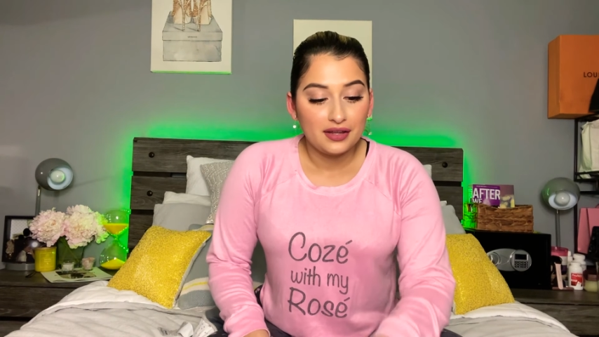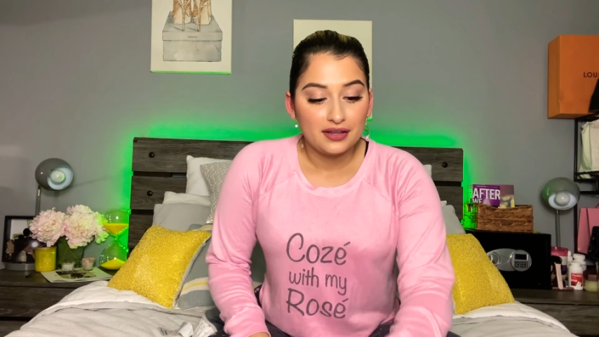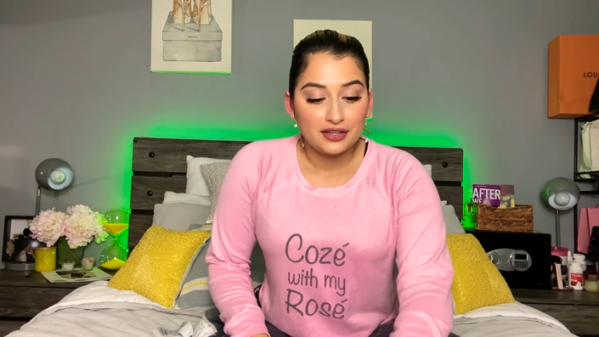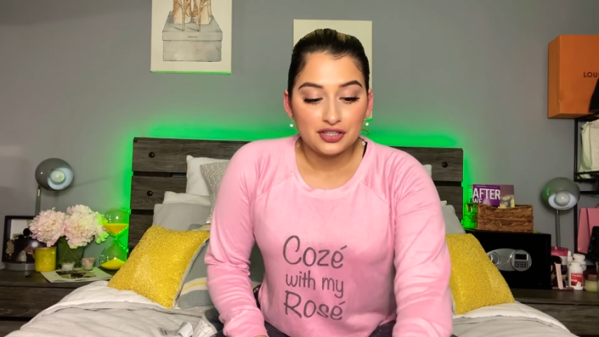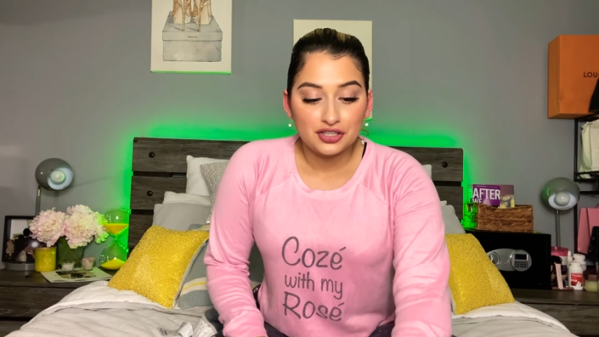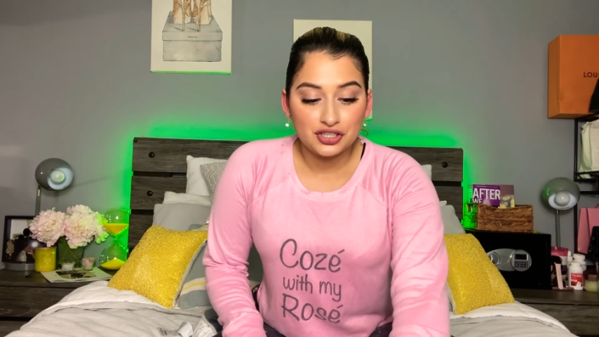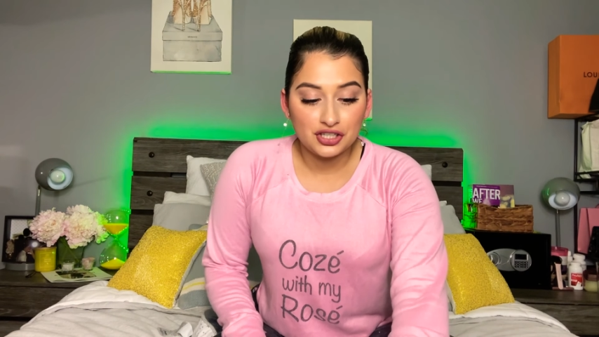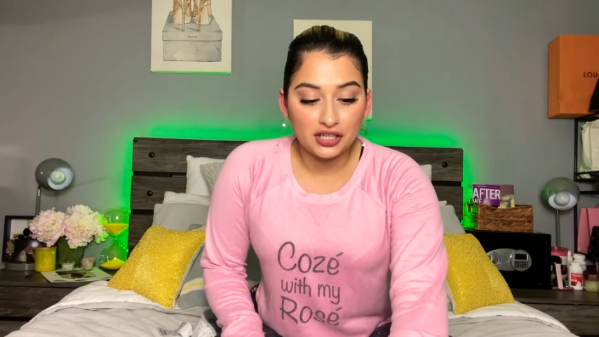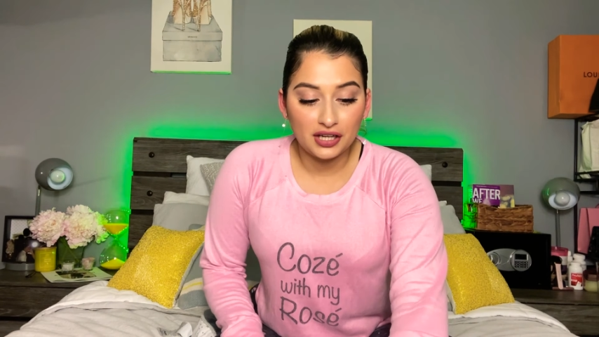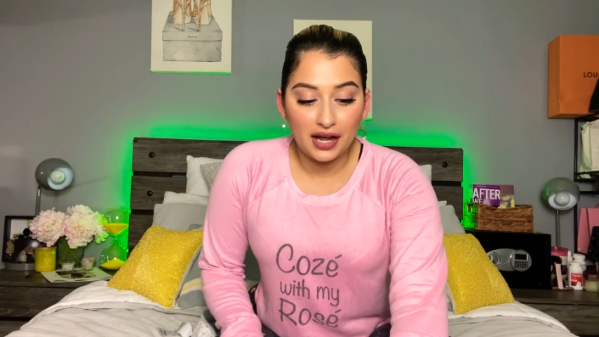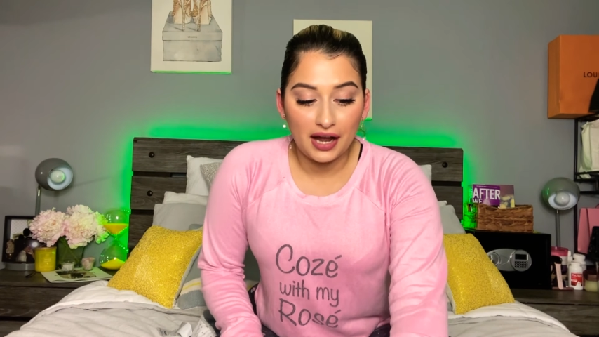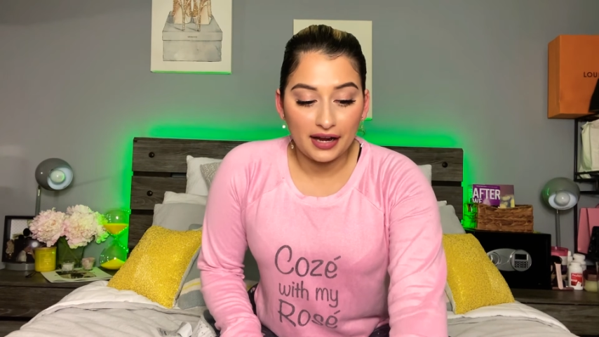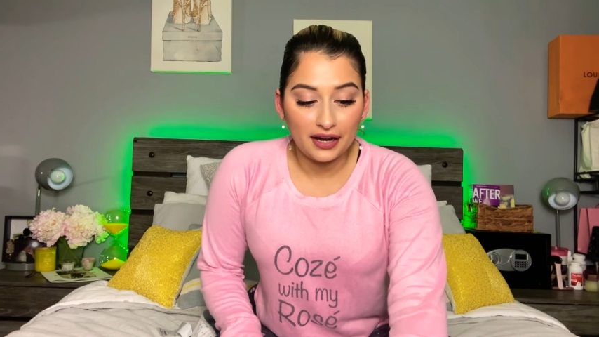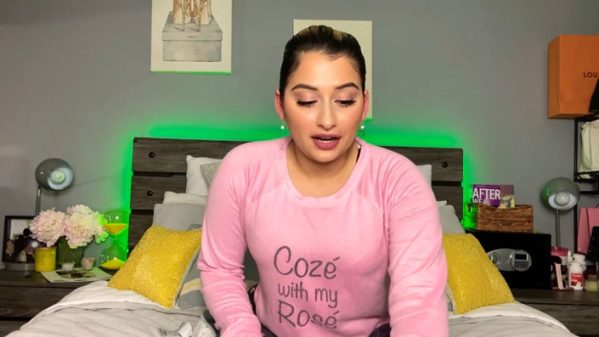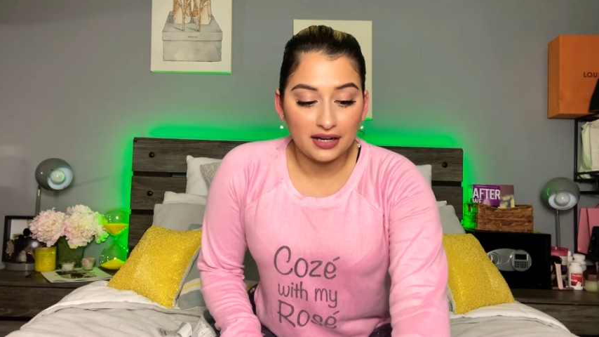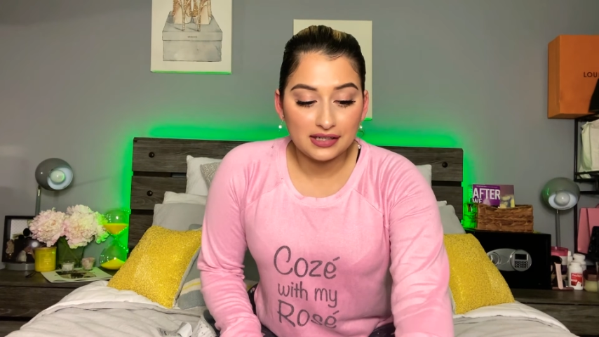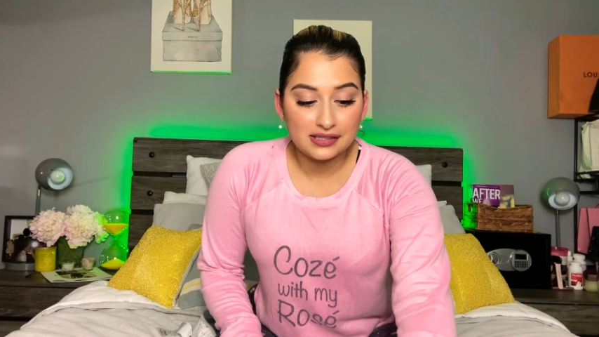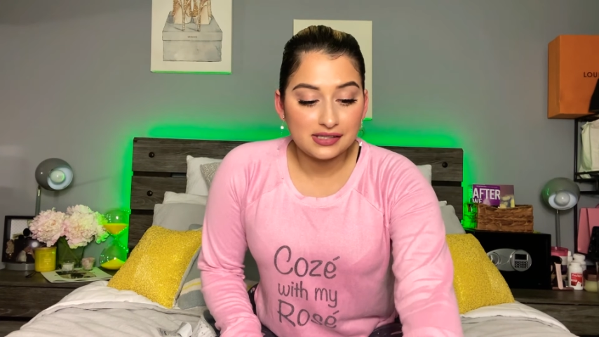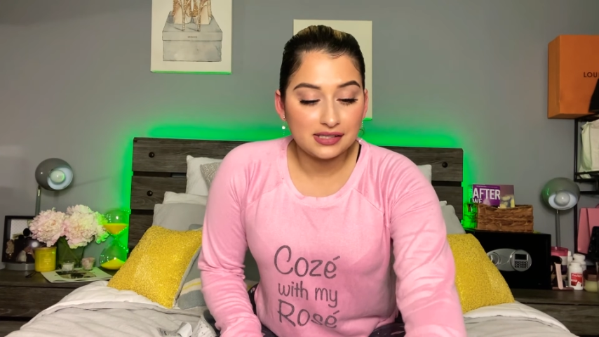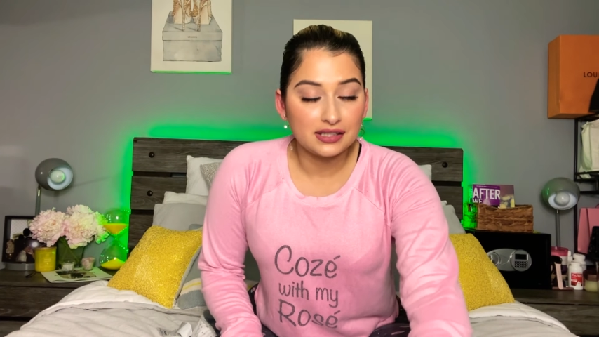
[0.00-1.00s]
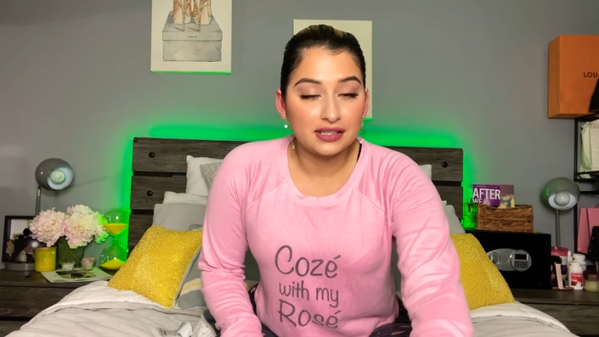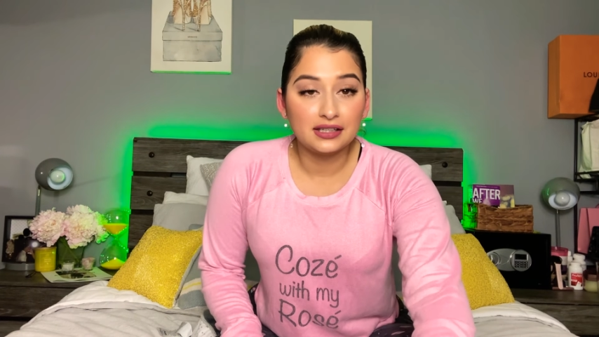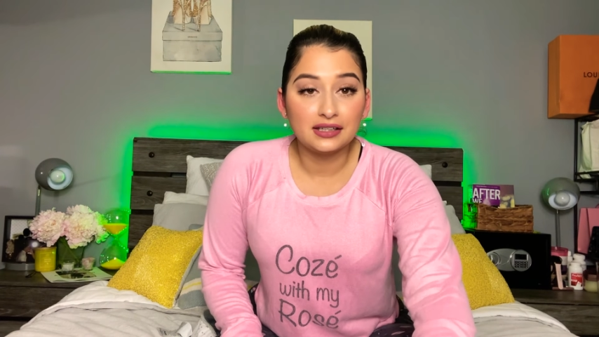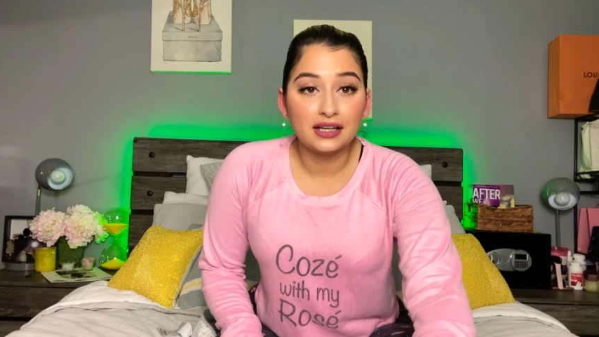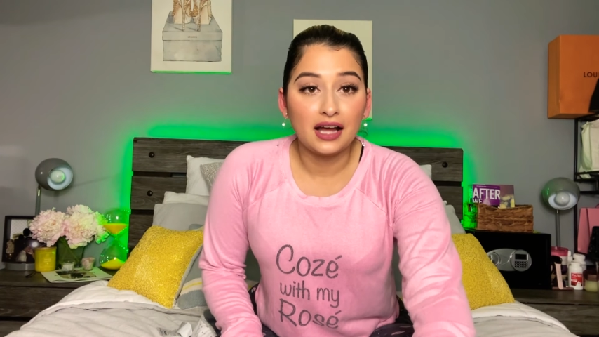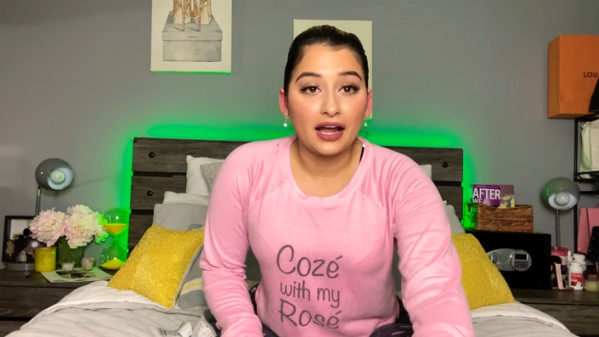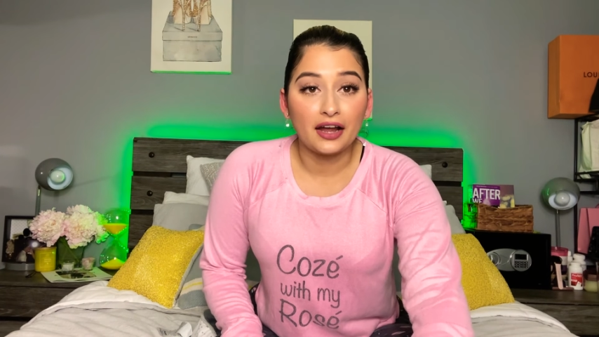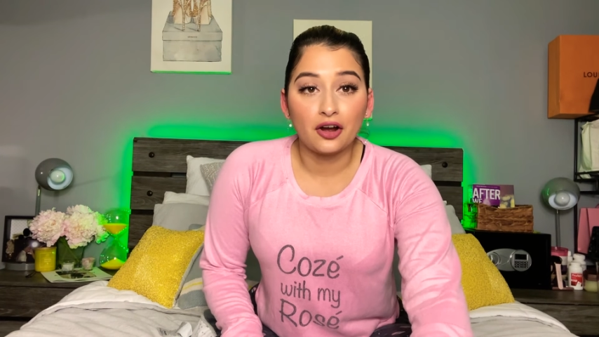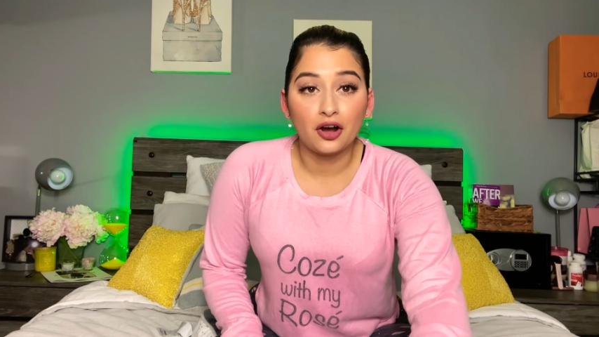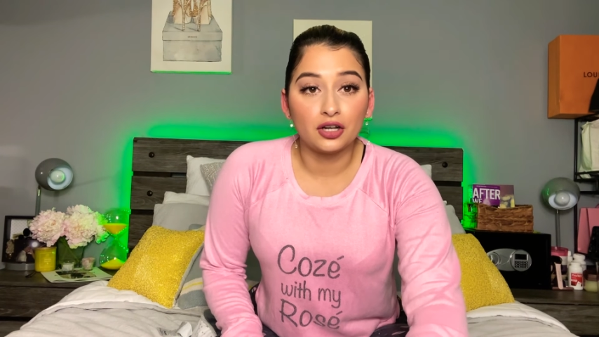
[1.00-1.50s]
She, I honestly,
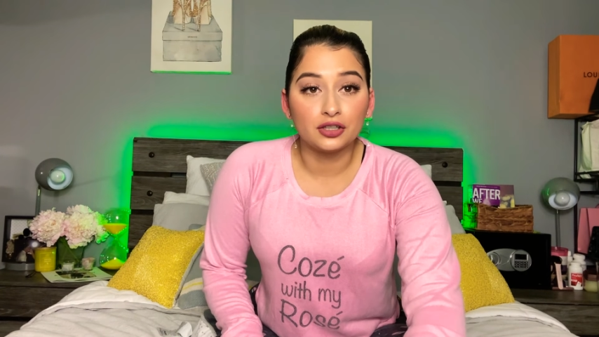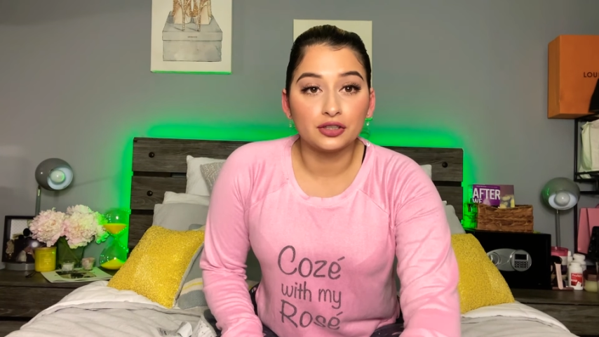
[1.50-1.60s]
I called